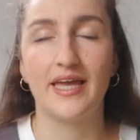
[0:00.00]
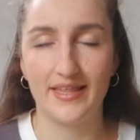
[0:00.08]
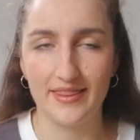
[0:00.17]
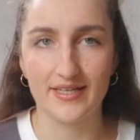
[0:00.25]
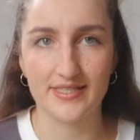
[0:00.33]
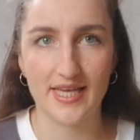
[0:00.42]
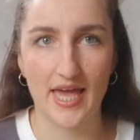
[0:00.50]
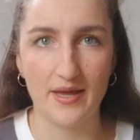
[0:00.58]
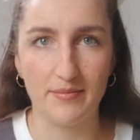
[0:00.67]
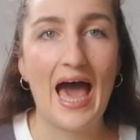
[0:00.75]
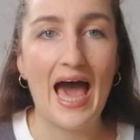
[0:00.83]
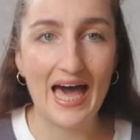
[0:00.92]
in this
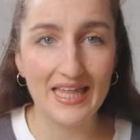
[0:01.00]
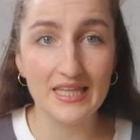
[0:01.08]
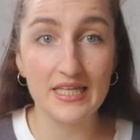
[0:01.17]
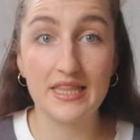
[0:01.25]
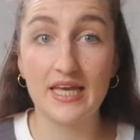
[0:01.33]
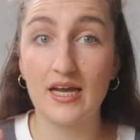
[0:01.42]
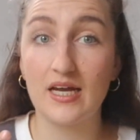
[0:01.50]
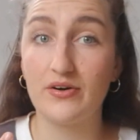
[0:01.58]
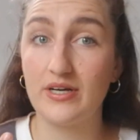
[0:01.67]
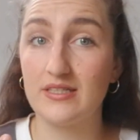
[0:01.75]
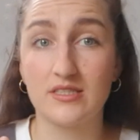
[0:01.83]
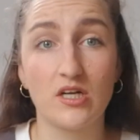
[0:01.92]
game and there
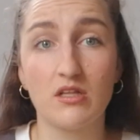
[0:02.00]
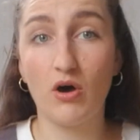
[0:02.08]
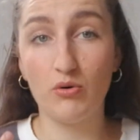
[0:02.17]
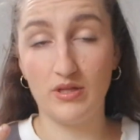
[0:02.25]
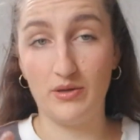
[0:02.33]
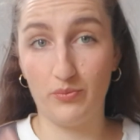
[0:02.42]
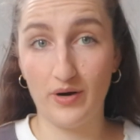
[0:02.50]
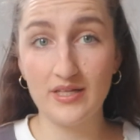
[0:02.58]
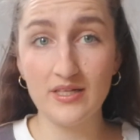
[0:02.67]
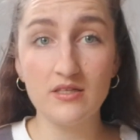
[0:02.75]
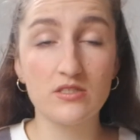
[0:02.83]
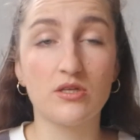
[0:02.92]
is not only
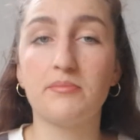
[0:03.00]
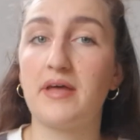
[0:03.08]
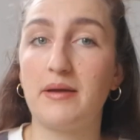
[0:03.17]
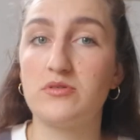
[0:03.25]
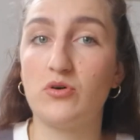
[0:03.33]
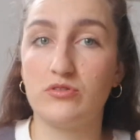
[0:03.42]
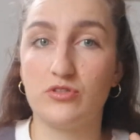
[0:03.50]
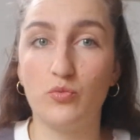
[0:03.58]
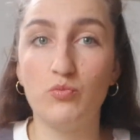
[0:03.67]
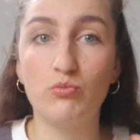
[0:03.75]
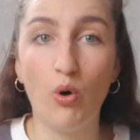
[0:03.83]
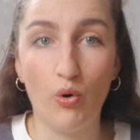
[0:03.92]
one sometimes also
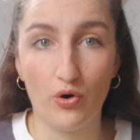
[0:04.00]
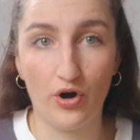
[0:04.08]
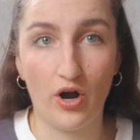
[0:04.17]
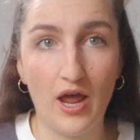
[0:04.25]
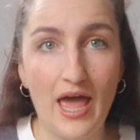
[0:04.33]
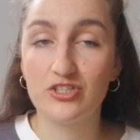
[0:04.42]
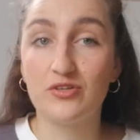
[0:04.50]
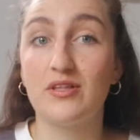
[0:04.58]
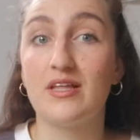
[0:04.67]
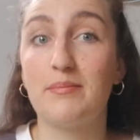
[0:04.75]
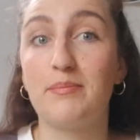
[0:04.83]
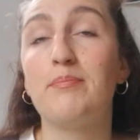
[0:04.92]
more so
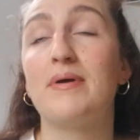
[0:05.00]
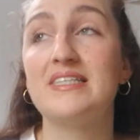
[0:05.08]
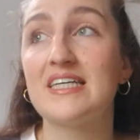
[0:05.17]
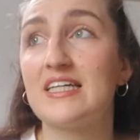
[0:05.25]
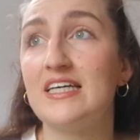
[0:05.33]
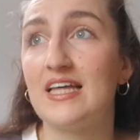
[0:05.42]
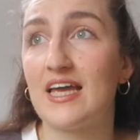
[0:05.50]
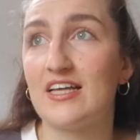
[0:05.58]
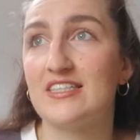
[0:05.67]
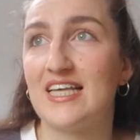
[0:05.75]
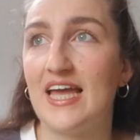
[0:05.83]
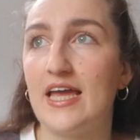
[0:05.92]
they, basically they
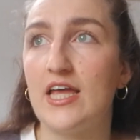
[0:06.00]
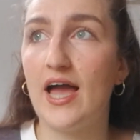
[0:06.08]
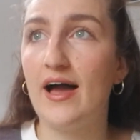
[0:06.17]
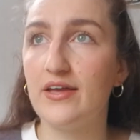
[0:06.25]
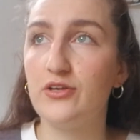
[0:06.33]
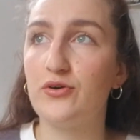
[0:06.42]
can say yeah